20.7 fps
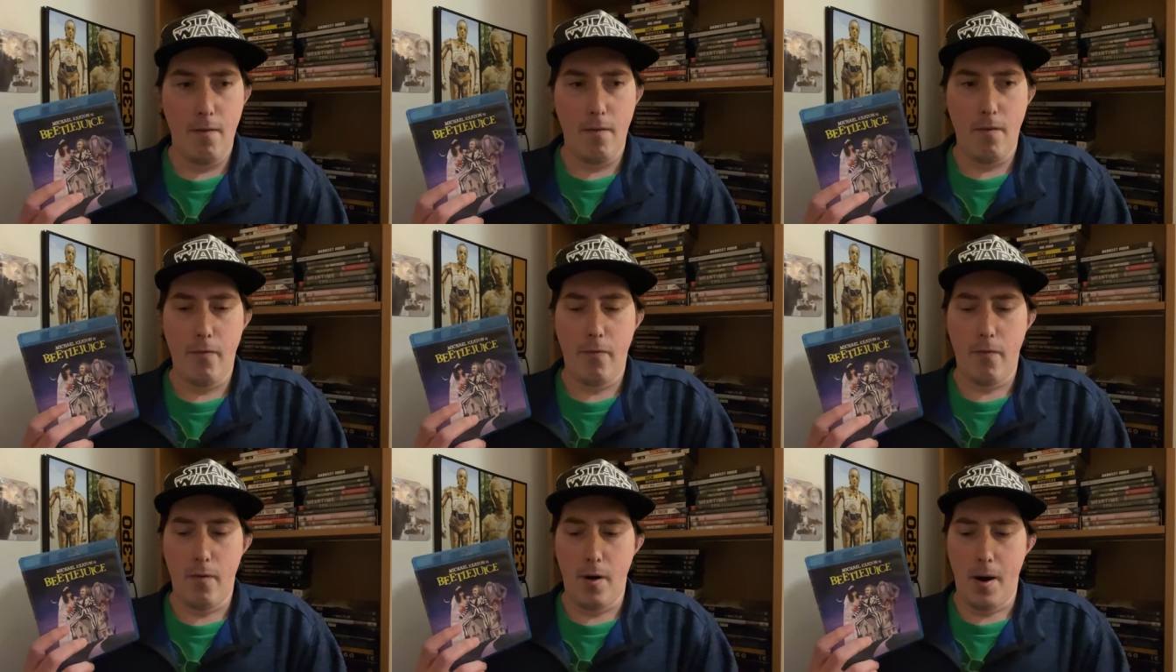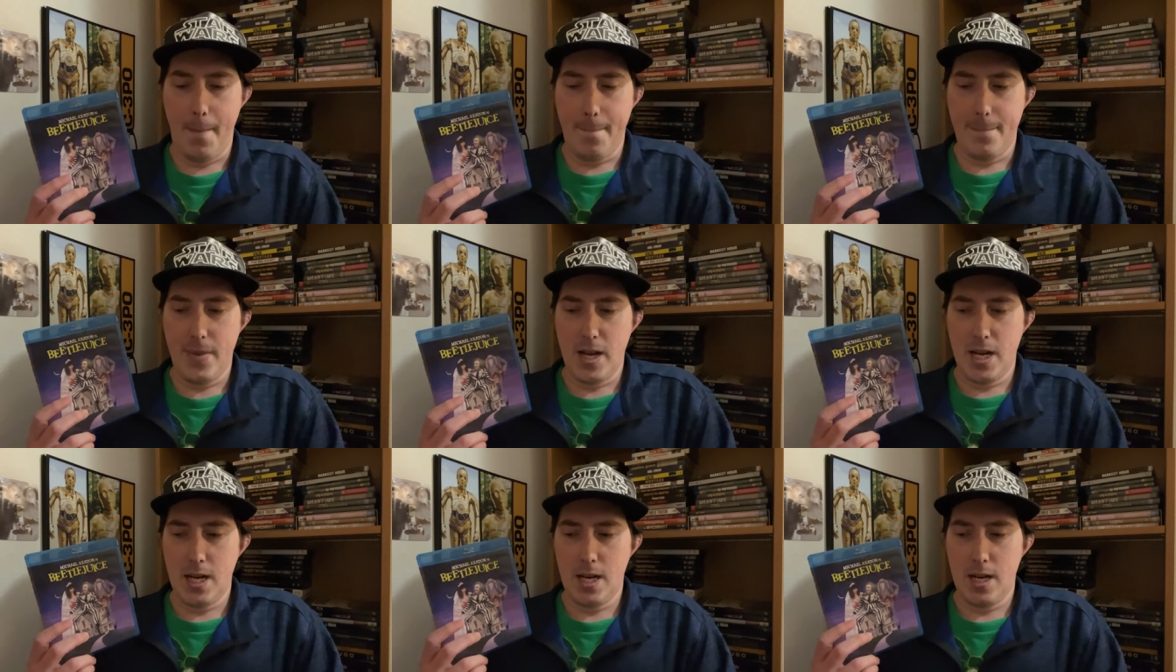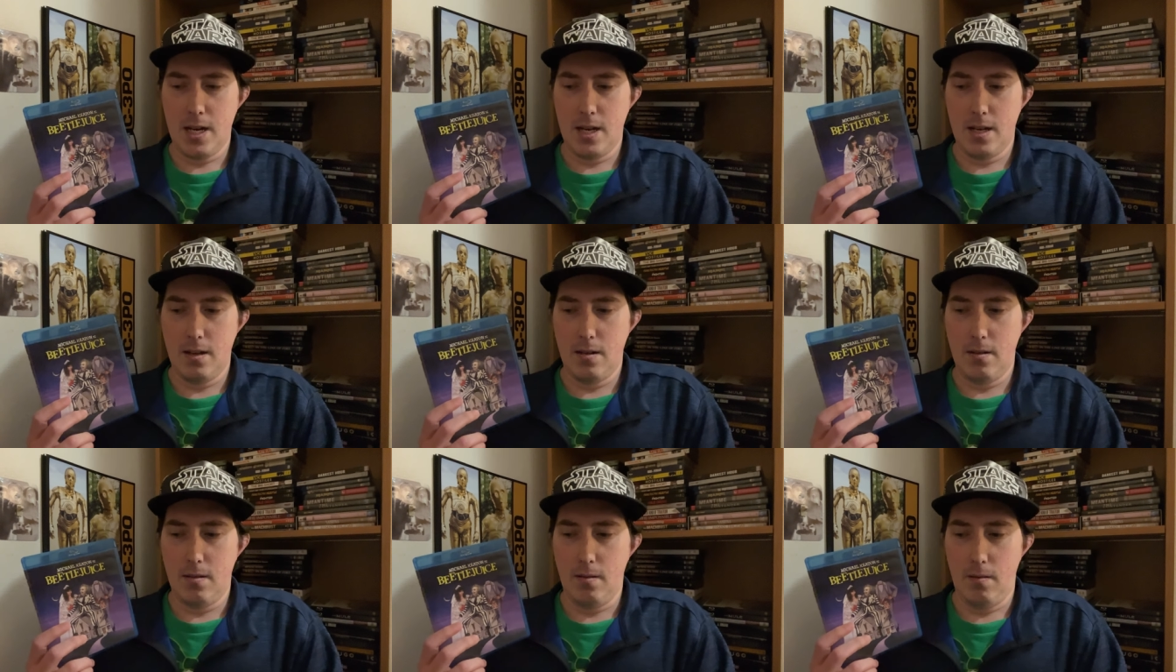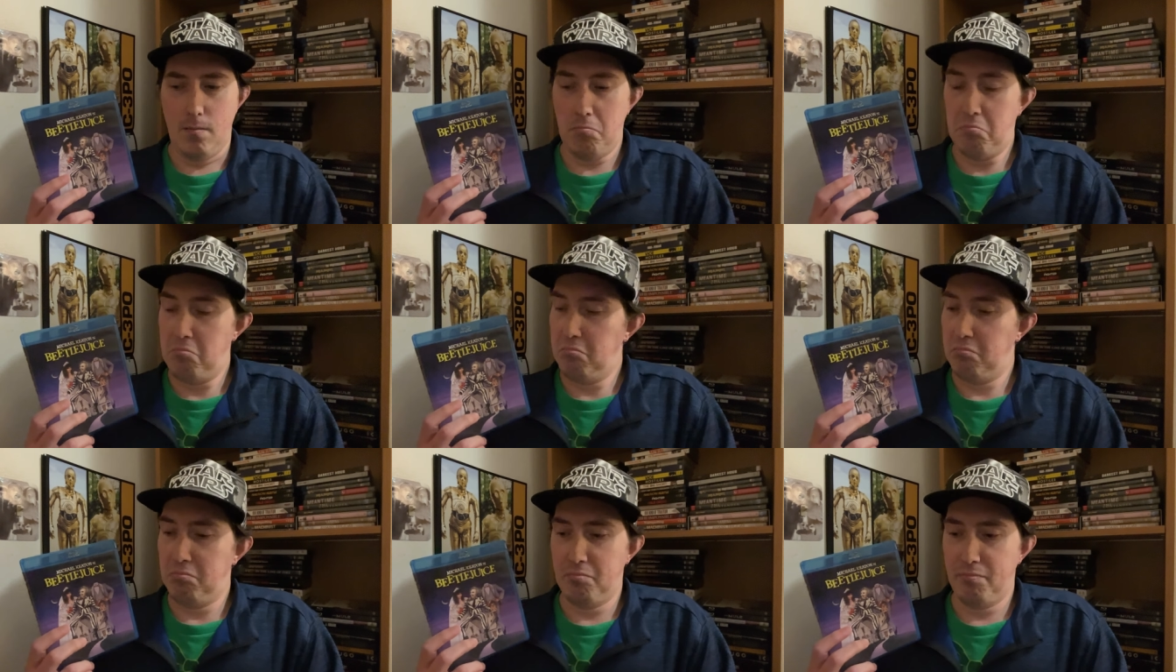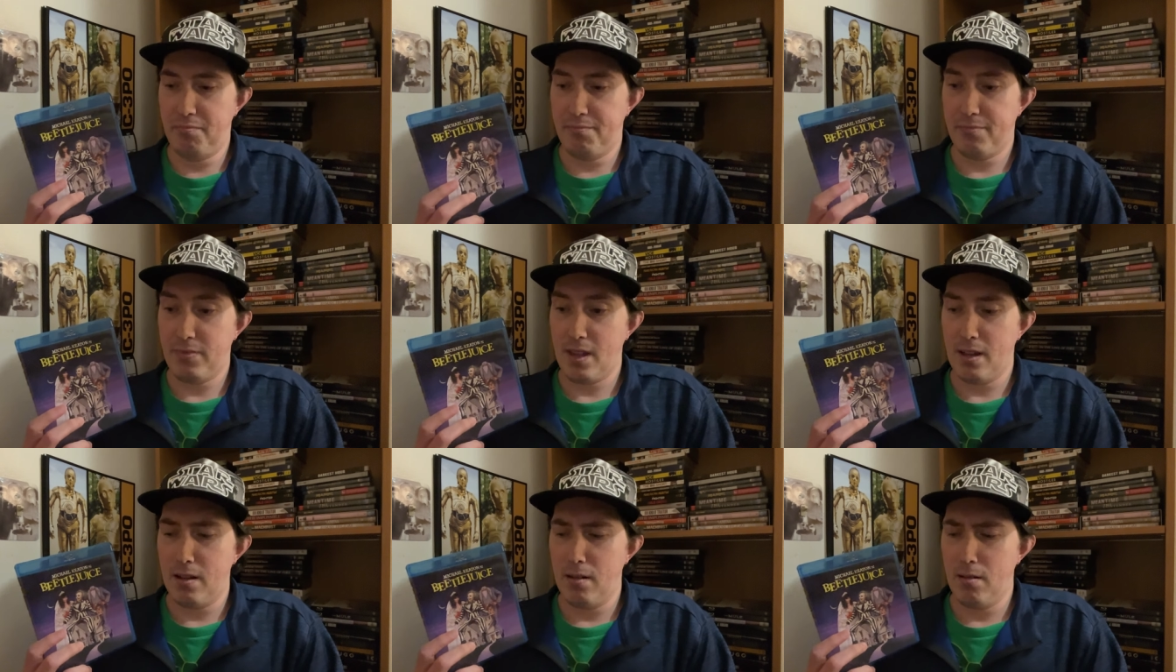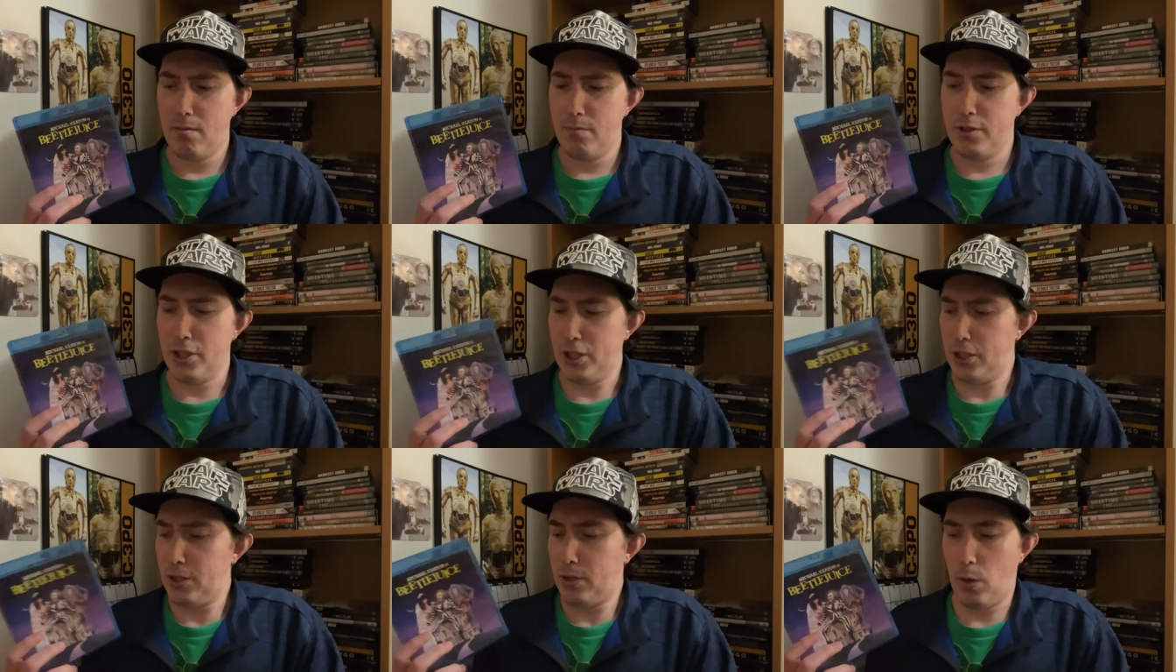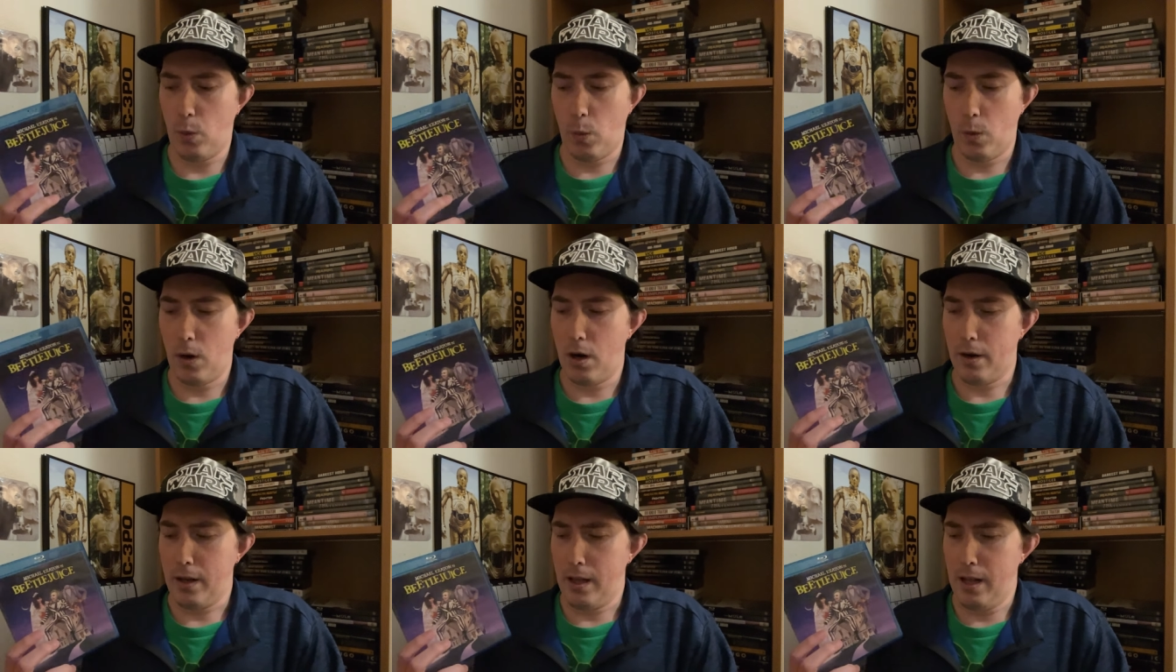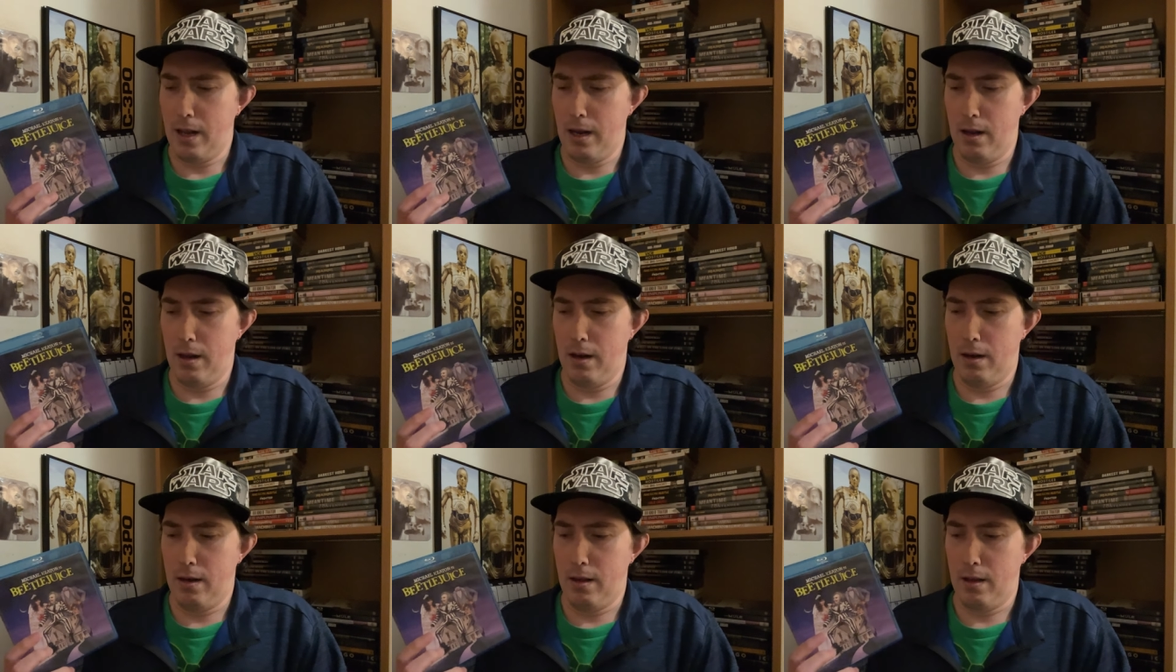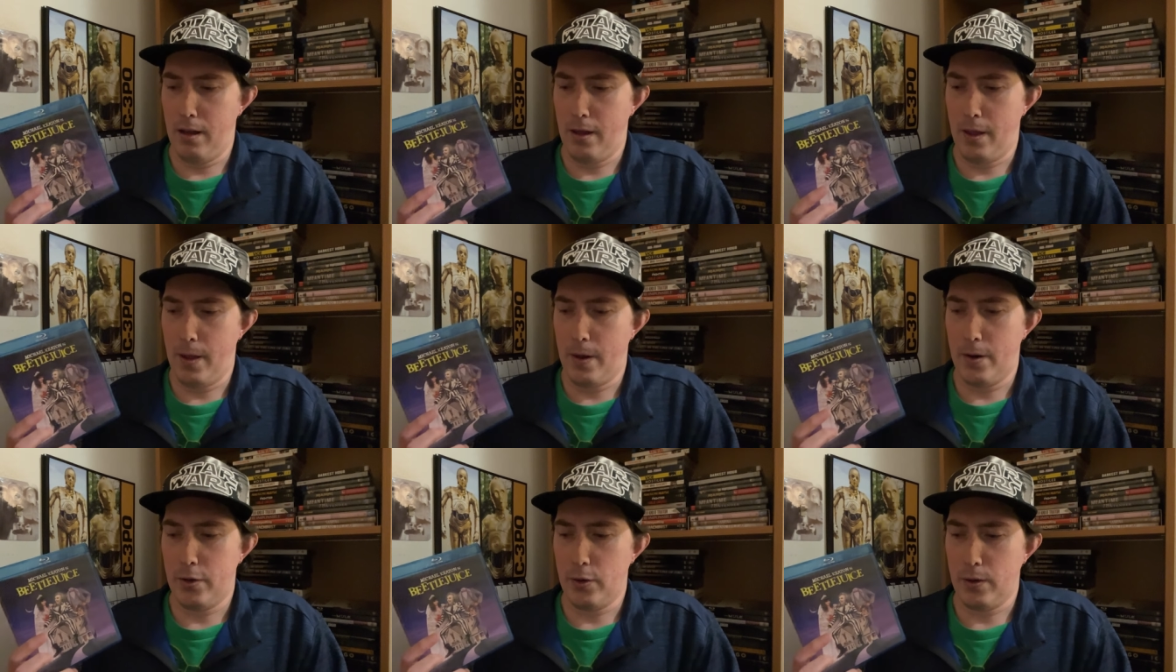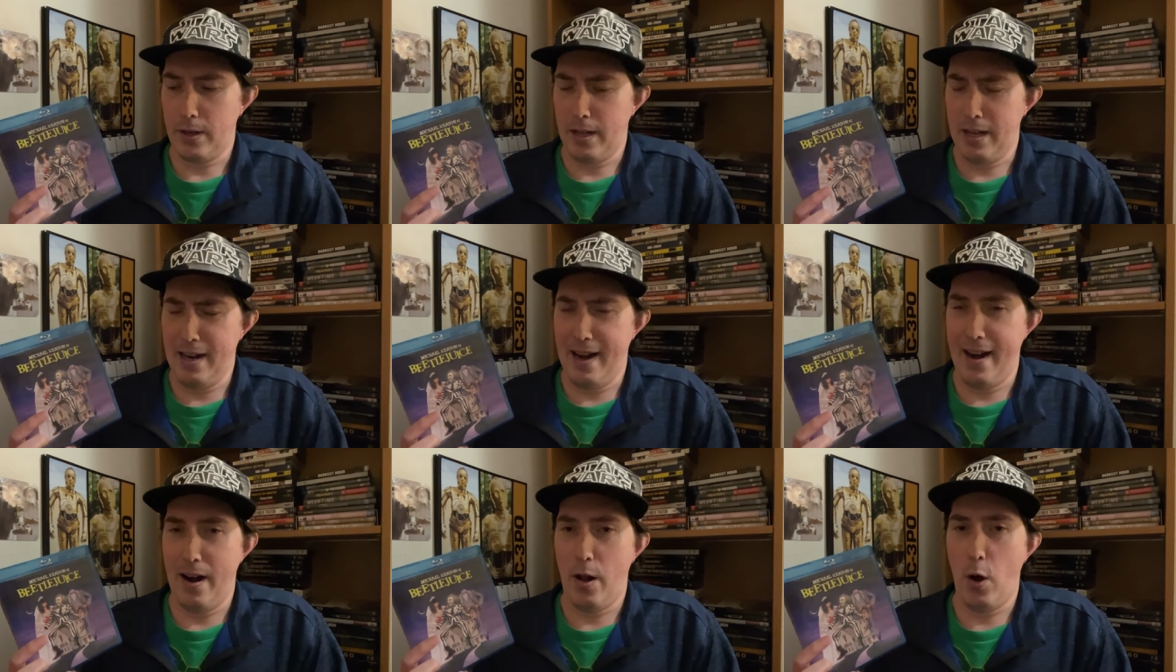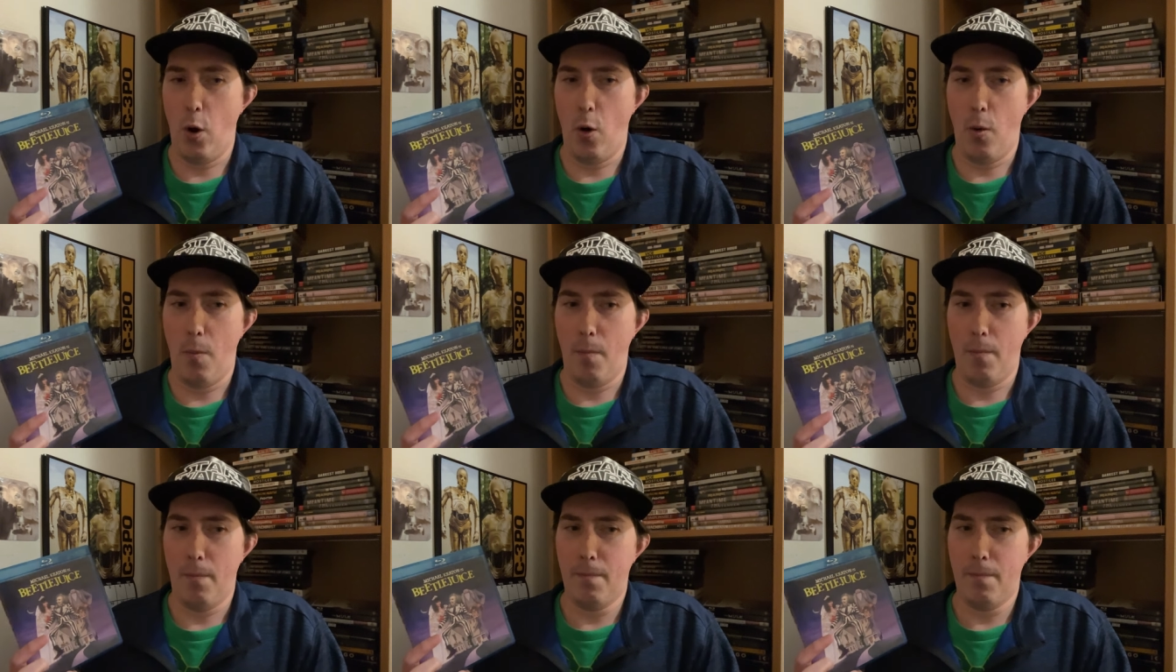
from uh, just their work, and uh, they're doing it at home